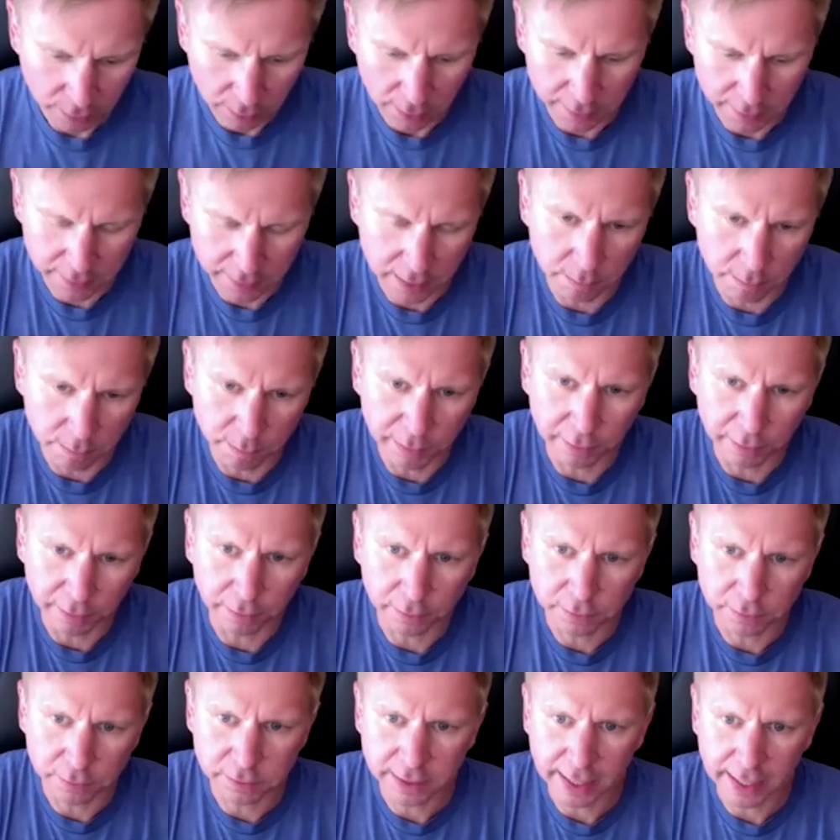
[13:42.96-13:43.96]
and then
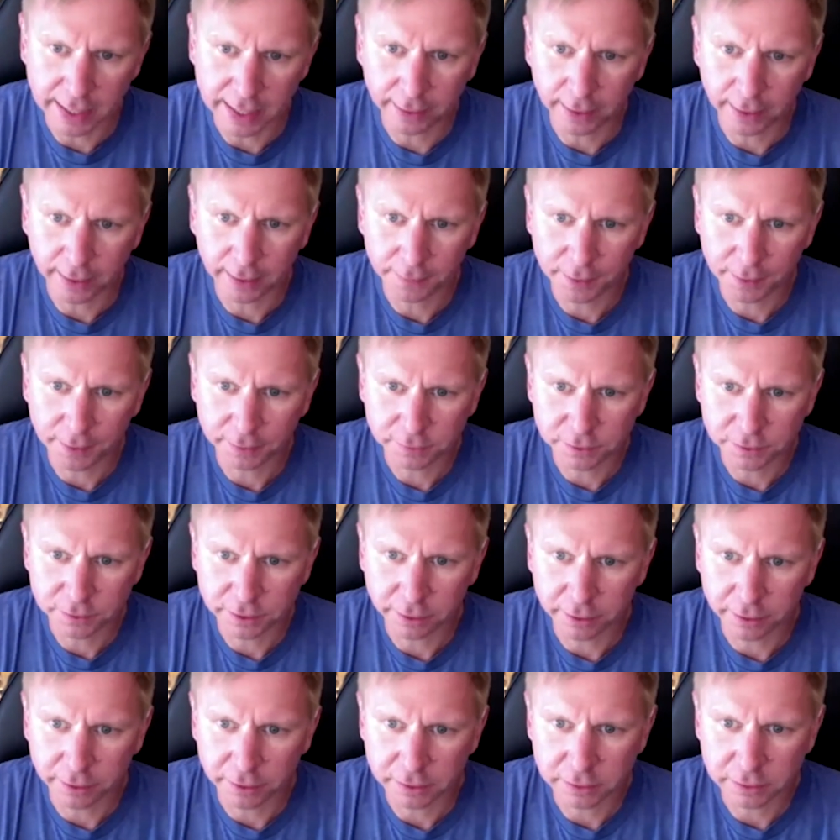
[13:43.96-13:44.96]
builds that
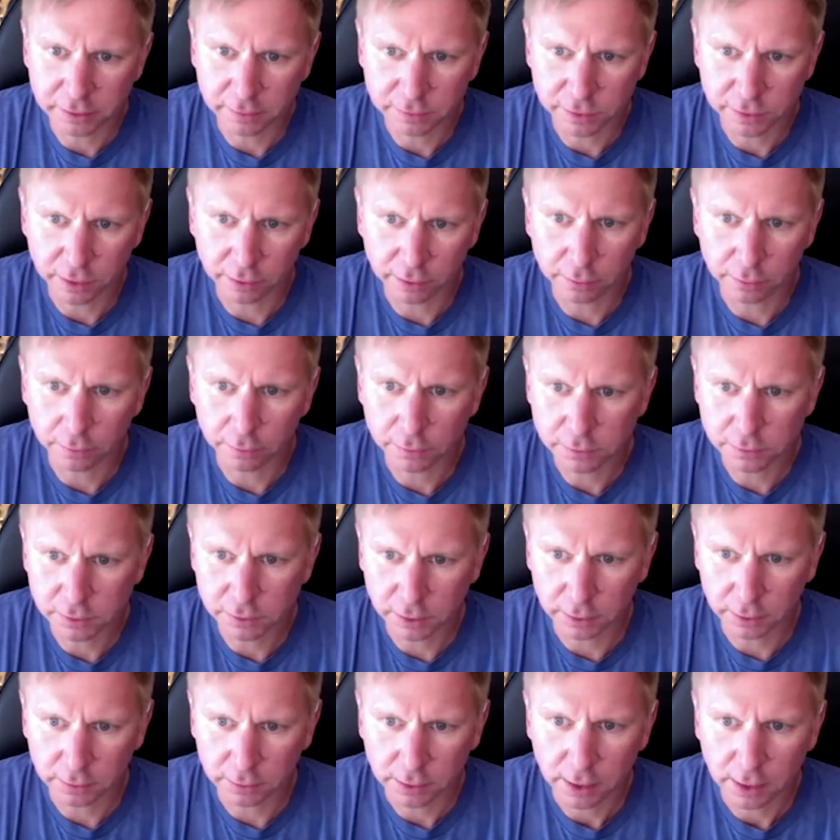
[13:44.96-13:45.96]
series of circles
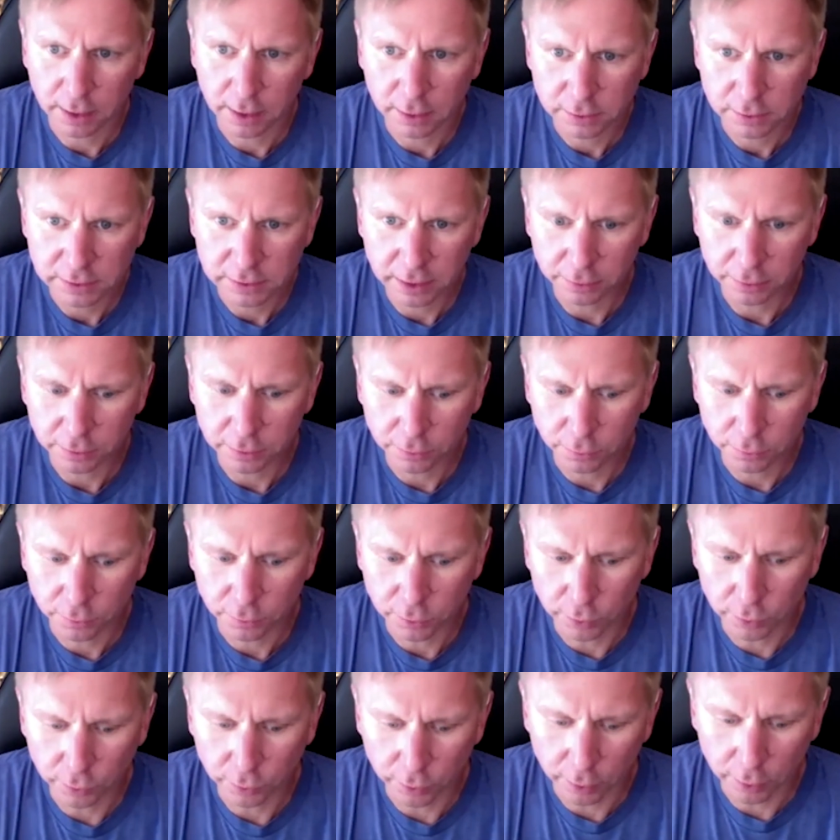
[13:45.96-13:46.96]
to tell you
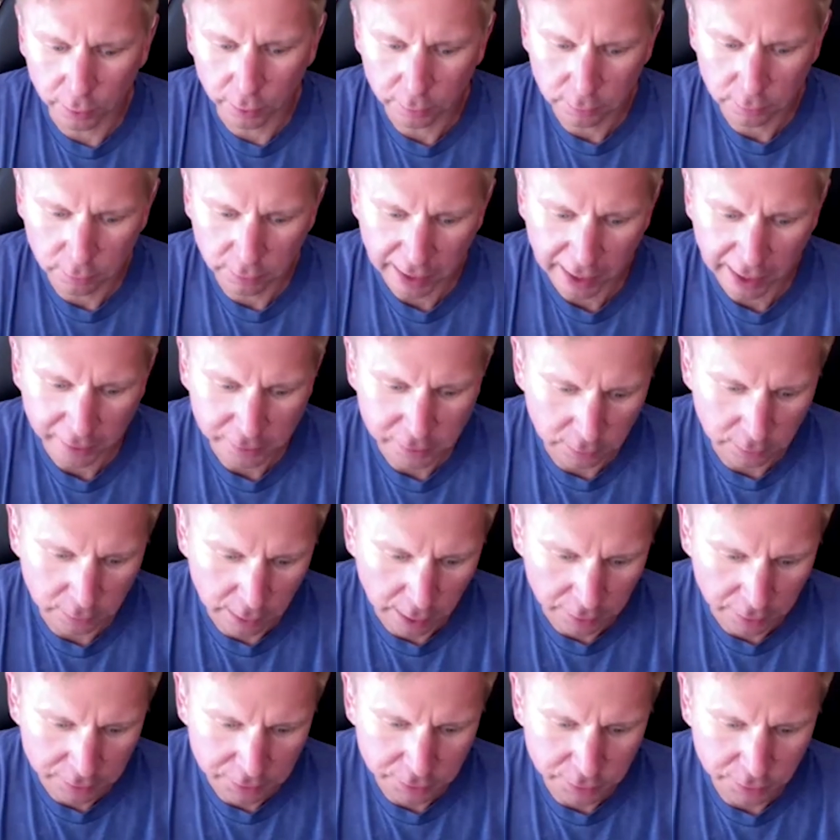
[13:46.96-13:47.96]
your latitude,
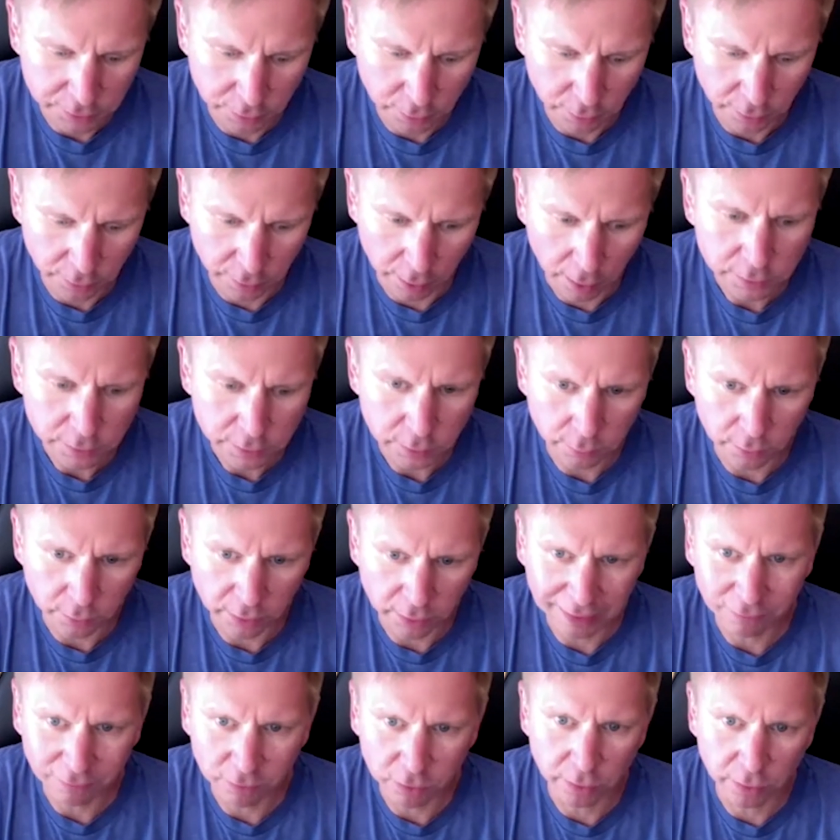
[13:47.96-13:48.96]
longitude, and also will
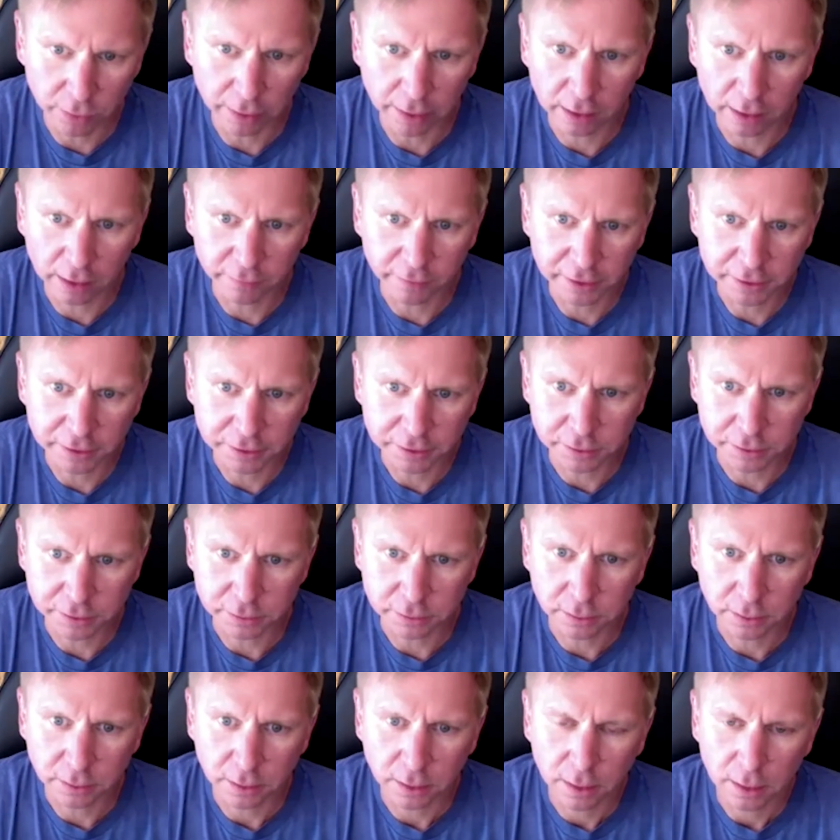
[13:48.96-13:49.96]
give you your
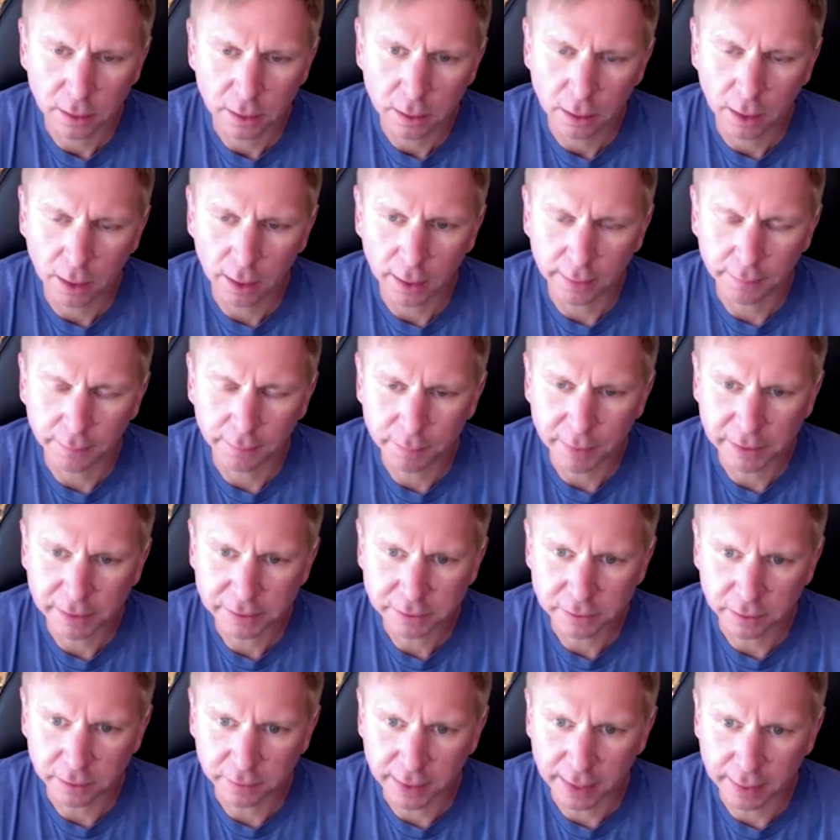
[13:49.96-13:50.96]
elevation
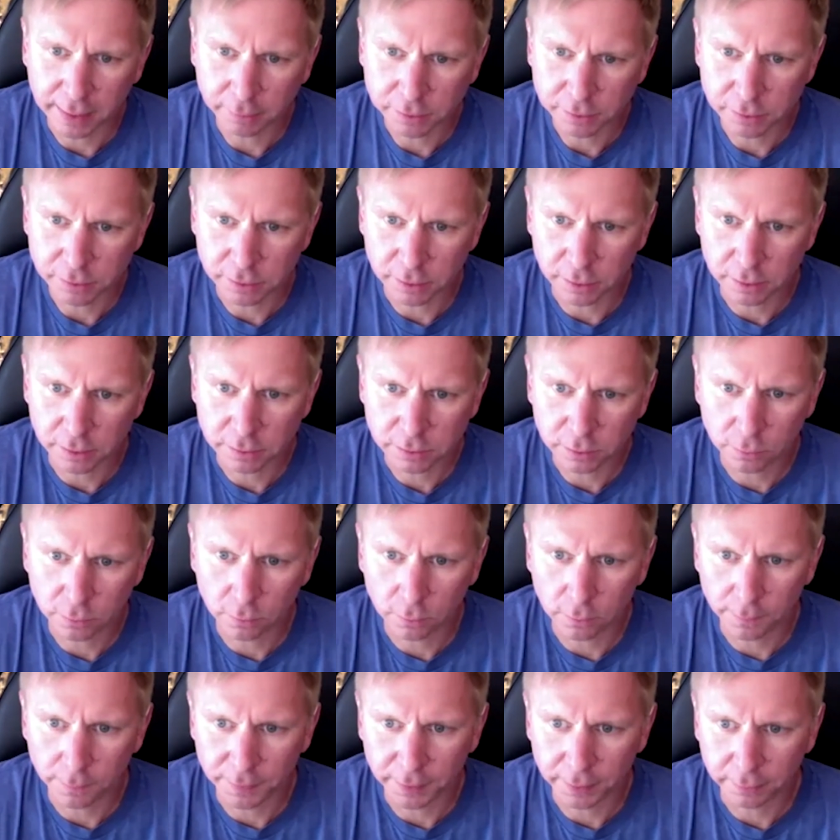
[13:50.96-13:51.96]
based on that, it's
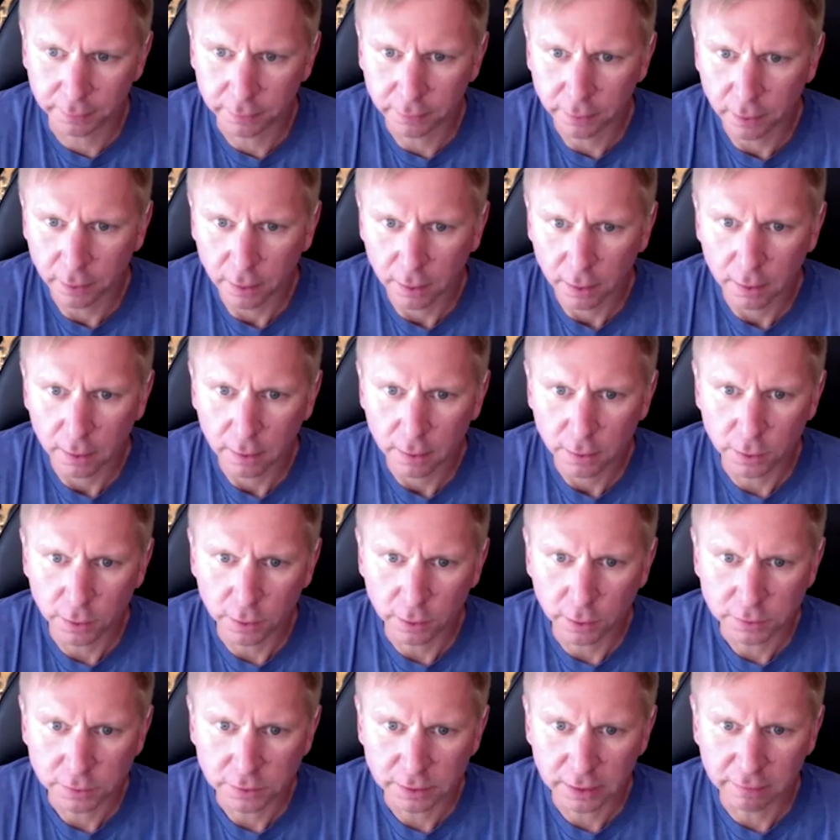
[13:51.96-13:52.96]
cool. And then you
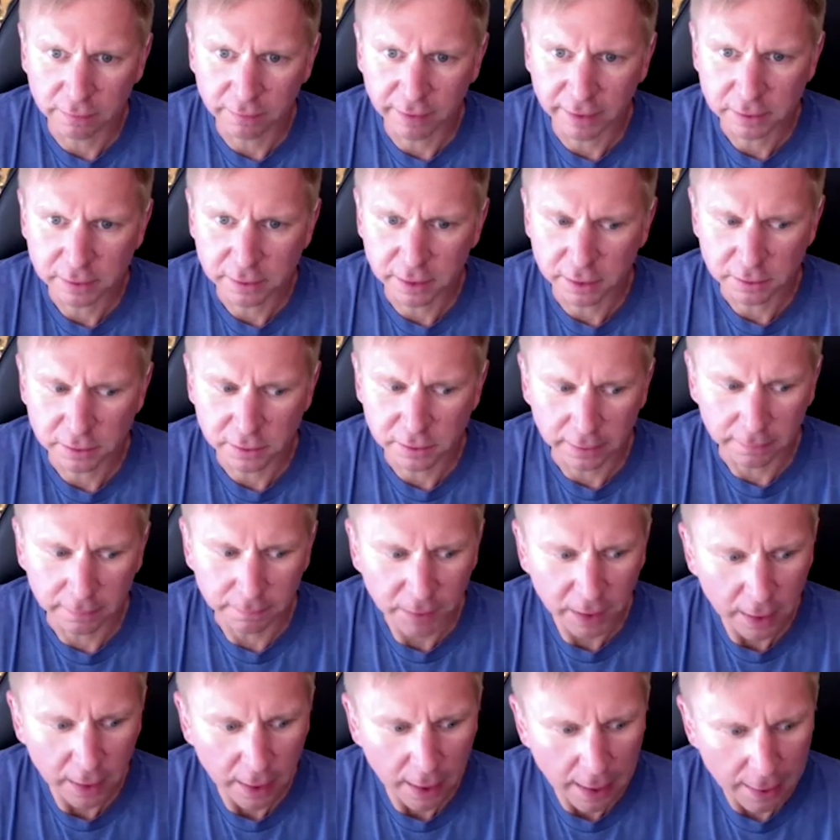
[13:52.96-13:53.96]
can also get advanced things. And
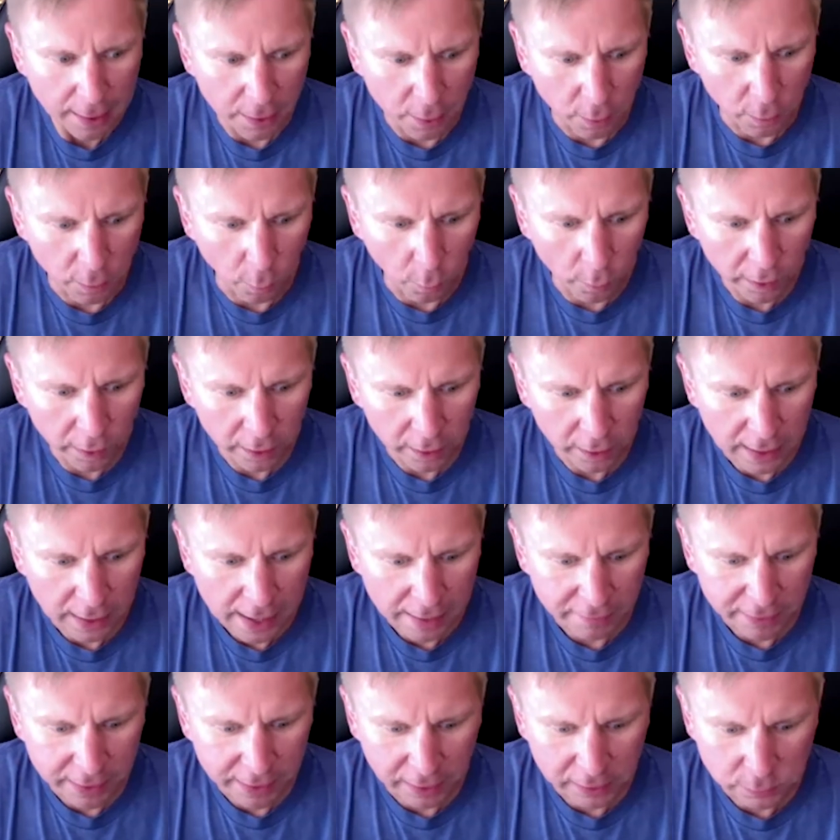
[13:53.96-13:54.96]
then one of the
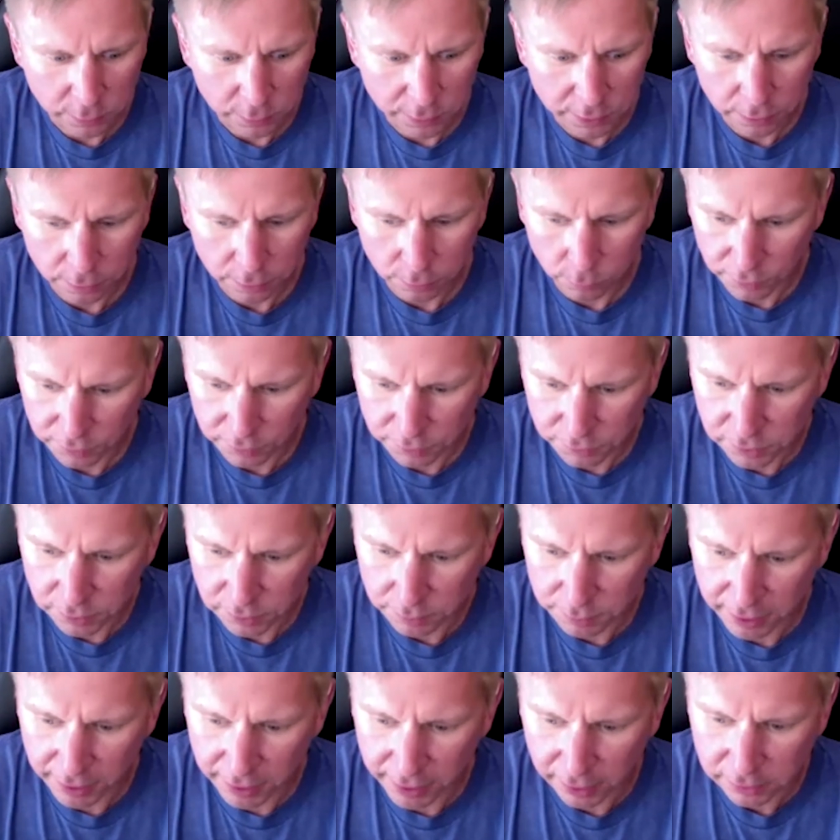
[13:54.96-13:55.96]
caveats with
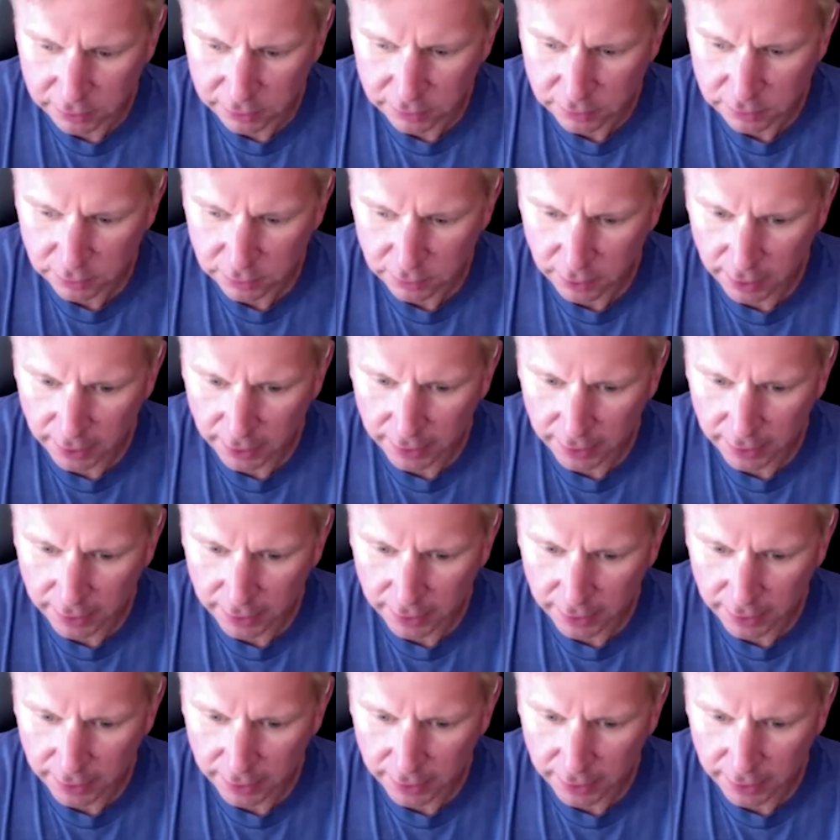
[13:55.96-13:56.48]
GPS